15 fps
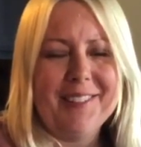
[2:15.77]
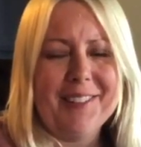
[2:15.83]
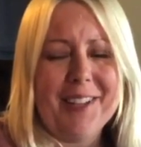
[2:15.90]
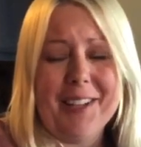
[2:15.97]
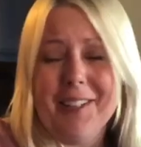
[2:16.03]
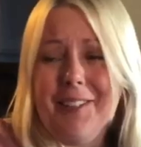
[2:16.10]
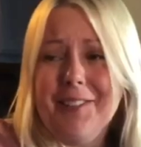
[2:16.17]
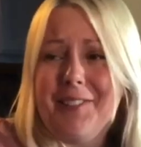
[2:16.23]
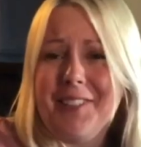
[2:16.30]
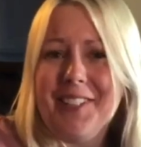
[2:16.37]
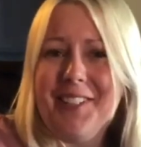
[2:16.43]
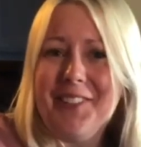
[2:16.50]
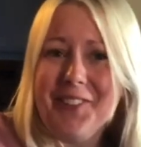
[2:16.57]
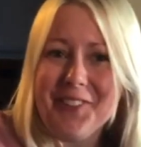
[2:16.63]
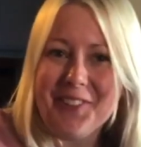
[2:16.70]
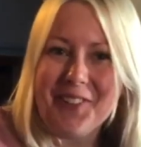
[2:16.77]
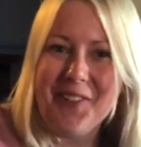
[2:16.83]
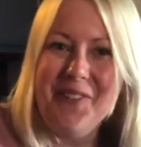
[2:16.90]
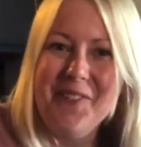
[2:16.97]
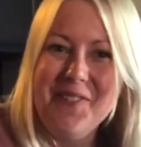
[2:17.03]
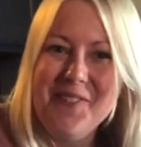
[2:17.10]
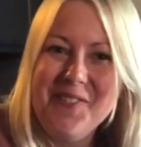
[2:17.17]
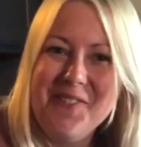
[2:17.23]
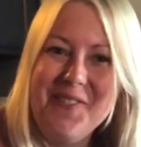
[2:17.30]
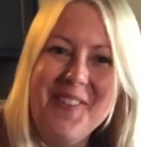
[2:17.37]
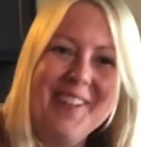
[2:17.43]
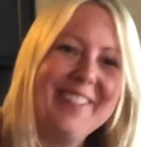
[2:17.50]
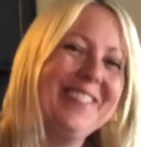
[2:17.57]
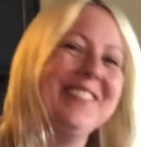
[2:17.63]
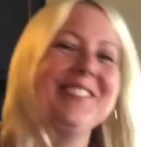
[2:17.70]
any skinnier than
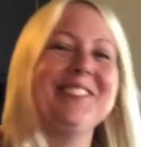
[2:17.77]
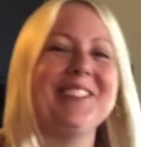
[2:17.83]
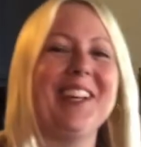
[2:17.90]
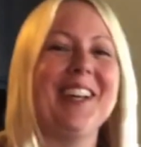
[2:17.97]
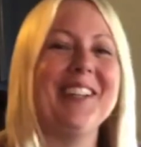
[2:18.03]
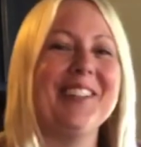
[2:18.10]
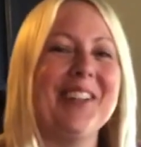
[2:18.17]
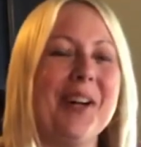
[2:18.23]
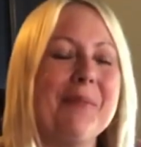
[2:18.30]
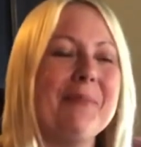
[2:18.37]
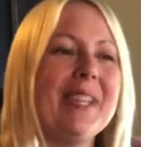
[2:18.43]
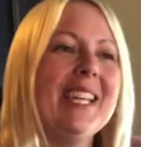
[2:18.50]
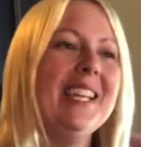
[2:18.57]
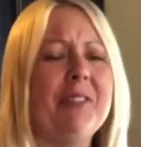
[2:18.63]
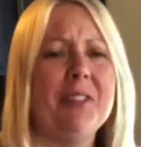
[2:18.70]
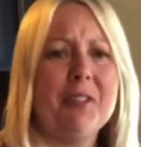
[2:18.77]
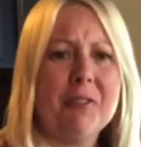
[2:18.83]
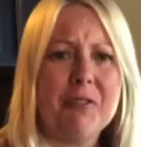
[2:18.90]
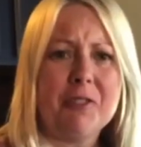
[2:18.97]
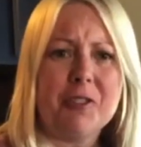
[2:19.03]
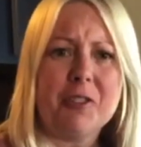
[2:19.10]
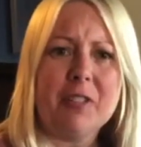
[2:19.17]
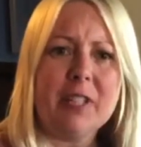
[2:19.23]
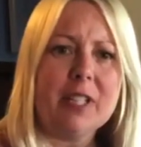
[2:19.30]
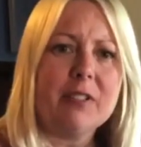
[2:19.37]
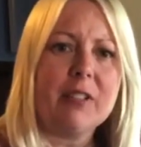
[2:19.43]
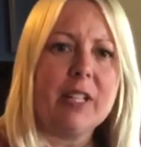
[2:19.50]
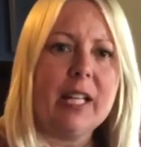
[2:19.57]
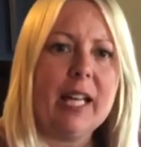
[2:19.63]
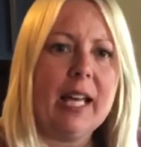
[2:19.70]
when you signed up. If you know for sure that's
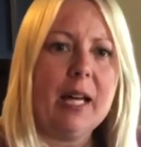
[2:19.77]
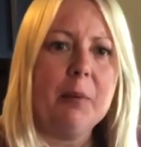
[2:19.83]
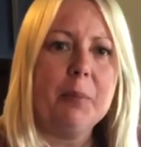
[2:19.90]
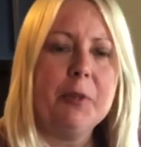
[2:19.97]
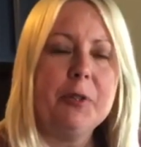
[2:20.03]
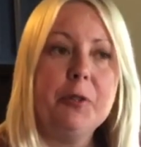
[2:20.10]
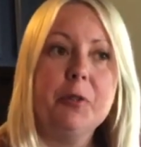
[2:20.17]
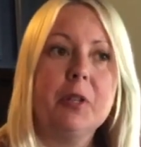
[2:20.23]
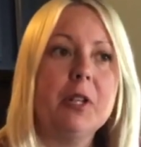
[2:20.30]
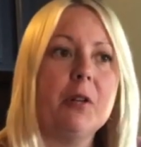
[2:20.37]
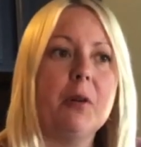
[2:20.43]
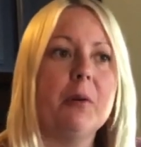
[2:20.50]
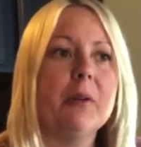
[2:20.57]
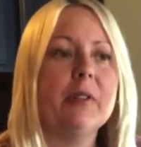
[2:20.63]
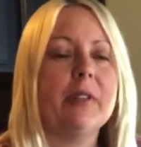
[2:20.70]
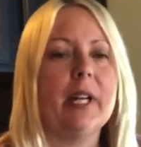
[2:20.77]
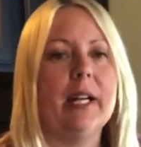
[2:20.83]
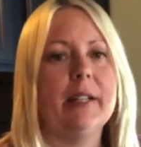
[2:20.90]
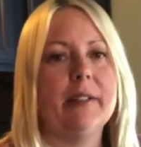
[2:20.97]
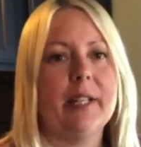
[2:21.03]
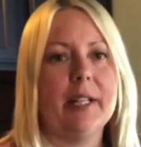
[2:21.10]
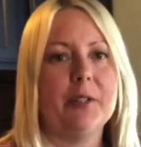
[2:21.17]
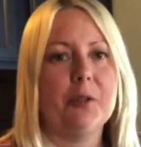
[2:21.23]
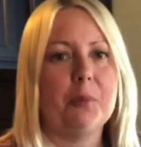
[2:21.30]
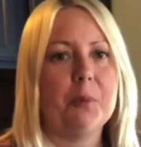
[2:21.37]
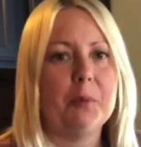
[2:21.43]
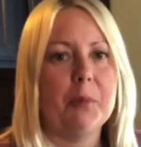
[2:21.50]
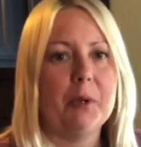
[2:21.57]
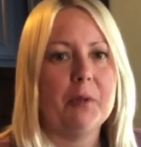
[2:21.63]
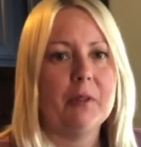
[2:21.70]
going to happen, you can always contact your
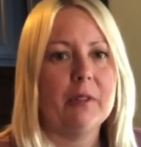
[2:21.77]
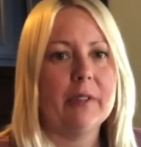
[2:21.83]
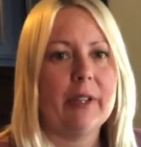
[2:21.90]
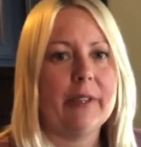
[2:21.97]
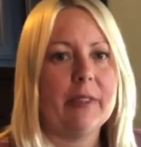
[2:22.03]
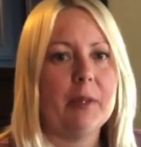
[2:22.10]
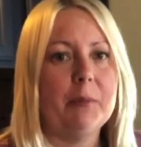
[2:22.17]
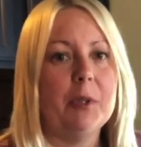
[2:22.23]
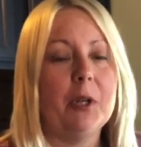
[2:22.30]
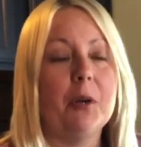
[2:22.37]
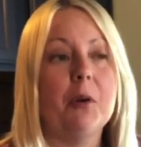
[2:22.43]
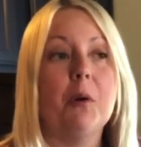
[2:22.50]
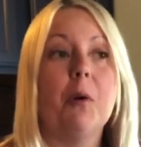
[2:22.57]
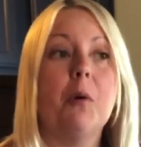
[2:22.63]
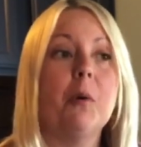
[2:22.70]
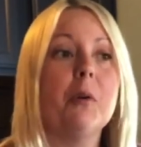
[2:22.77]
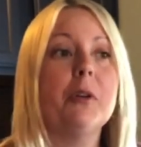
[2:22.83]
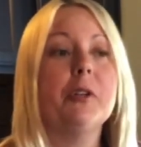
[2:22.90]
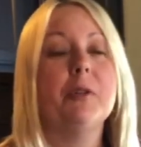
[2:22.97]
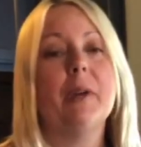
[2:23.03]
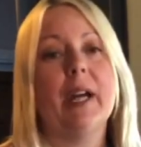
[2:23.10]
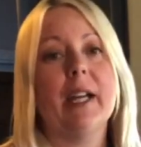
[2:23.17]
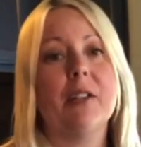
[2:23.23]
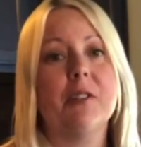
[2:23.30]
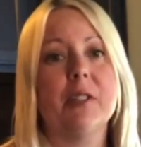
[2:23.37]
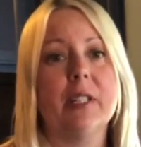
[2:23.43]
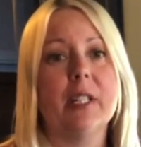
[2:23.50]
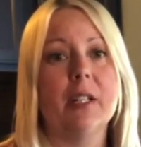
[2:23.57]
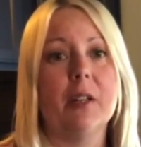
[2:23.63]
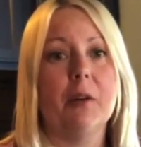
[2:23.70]
promoter and let them know, or you actually
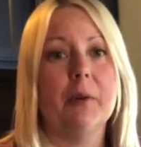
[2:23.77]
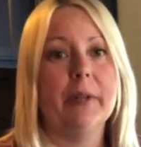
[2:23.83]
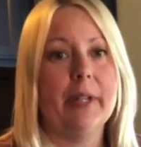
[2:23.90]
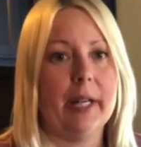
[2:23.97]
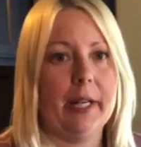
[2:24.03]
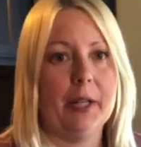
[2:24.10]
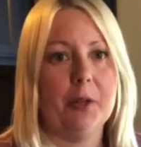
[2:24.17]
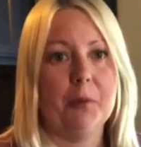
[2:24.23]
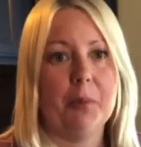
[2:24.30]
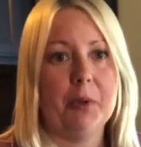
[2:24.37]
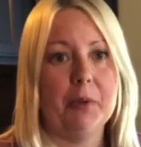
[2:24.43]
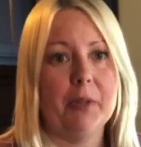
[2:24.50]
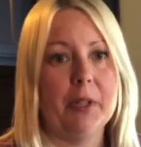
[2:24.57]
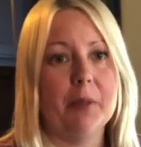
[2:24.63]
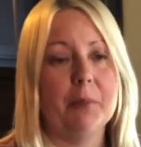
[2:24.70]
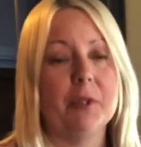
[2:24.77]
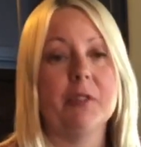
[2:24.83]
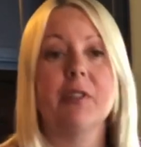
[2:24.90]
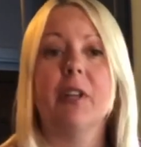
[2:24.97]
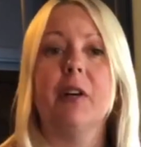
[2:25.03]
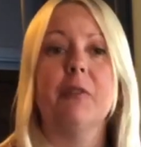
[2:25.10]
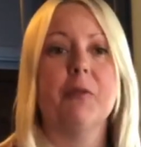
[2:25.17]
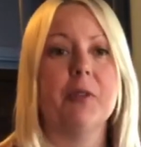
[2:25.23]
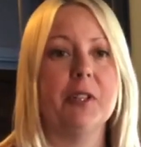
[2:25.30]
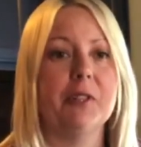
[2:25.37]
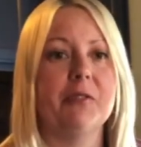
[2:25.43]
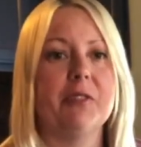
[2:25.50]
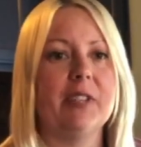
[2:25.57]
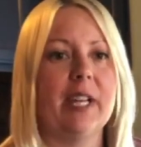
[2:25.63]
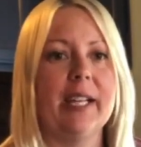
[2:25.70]
can go into Iron Podium yourself where you've
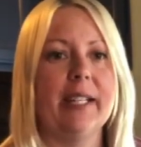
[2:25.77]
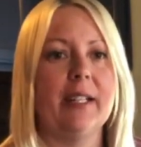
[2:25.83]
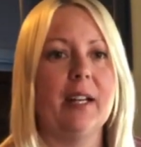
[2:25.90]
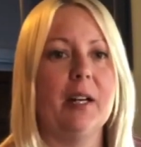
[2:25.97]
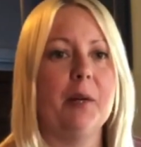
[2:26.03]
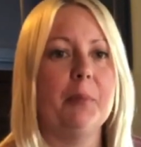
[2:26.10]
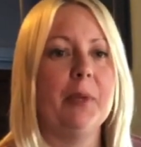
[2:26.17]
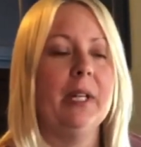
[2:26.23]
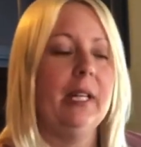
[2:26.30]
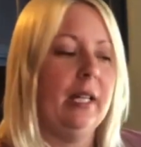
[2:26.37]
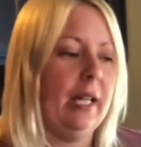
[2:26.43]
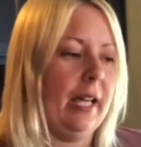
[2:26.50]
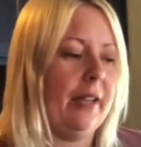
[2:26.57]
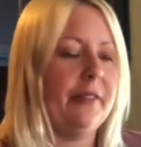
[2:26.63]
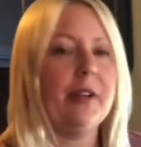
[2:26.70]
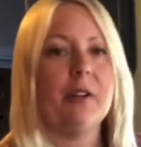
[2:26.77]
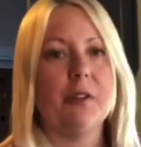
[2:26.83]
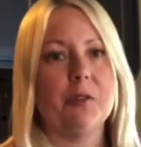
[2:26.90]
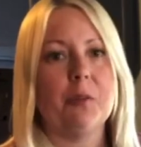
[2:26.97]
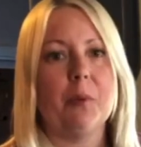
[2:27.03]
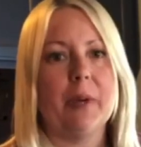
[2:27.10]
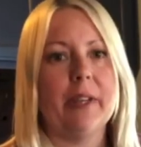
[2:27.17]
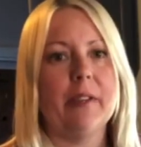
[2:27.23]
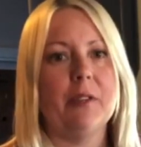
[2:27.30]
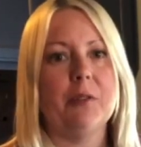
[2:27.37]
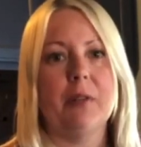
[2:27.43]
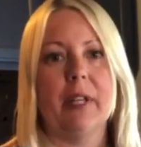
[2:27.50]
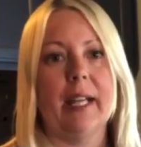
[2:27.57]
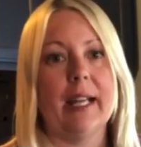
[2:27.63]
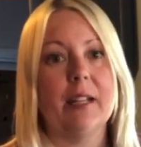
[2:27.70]
signed up, and there is a way that you
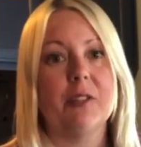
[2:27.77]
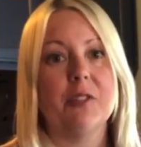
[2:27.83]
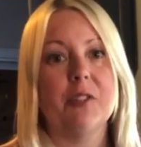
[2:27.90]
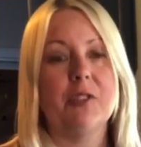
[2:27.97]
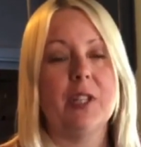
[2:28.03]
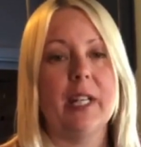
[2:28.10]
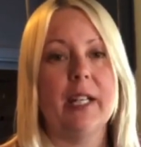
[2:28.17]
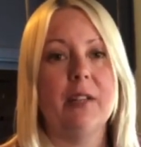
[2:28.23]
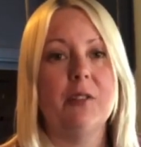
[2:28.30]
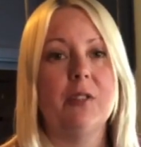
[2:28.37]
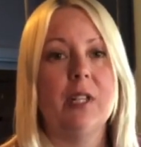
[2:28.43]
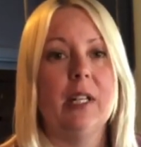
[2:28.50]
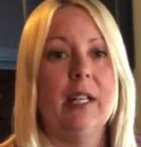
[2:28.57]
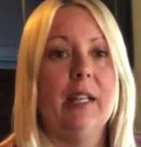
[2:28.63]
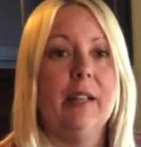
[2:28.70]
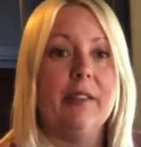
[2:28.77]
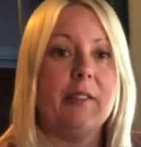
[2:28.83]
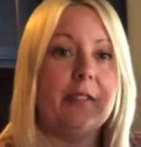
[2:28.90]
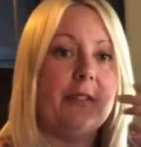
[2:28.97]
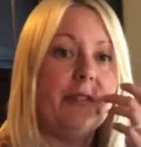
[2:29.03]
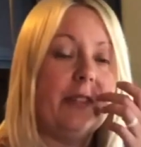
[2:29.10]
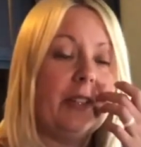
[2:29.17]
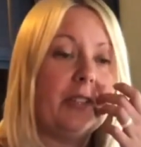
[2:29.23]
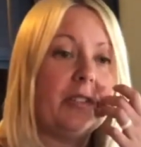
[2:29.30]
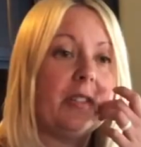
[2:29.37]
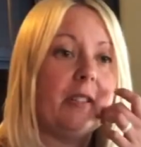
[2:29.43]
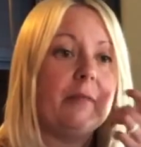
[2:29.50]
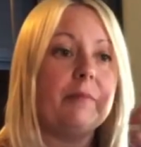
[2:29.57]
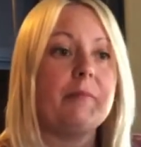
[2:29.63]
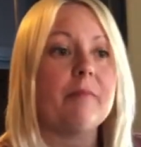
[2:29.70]
can actually change the
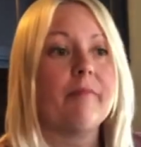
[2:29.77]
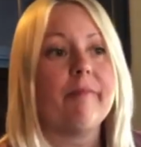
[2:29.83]
division